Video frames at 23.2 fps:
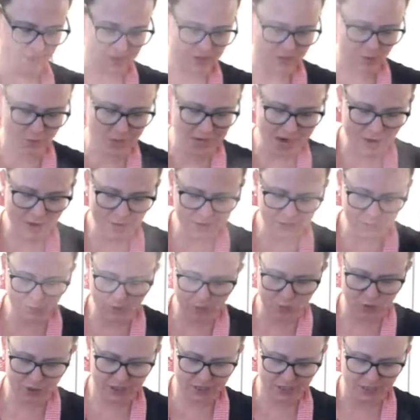So now is when
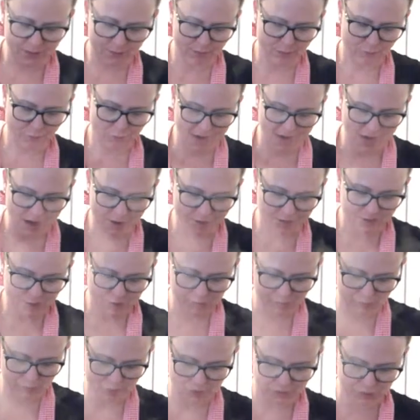we're going to brown those
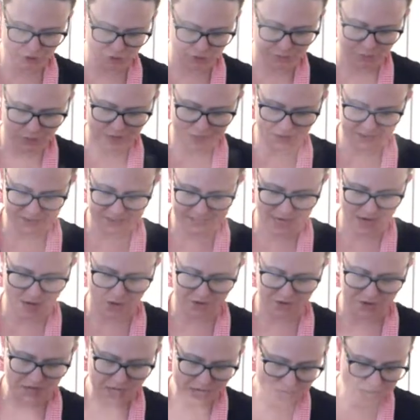Brussels sprouts down.